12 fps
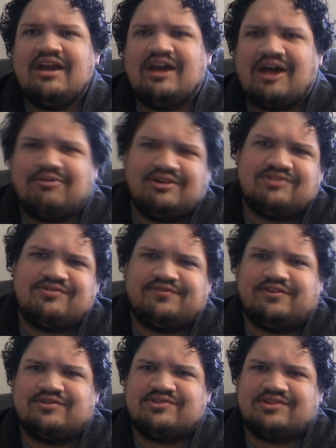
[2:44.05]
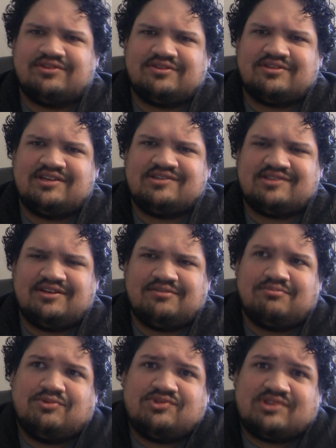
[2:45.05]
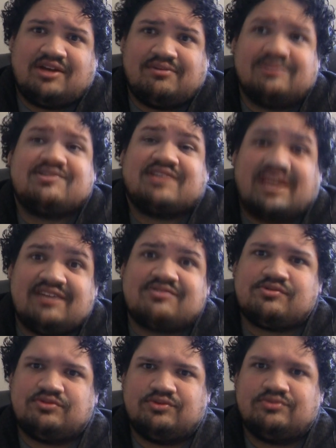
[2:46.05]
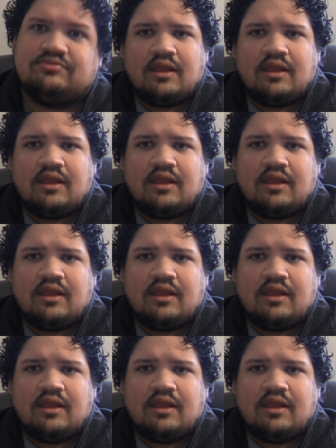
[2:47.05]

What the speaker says: I wanted to focus on the things that most tablets can't do.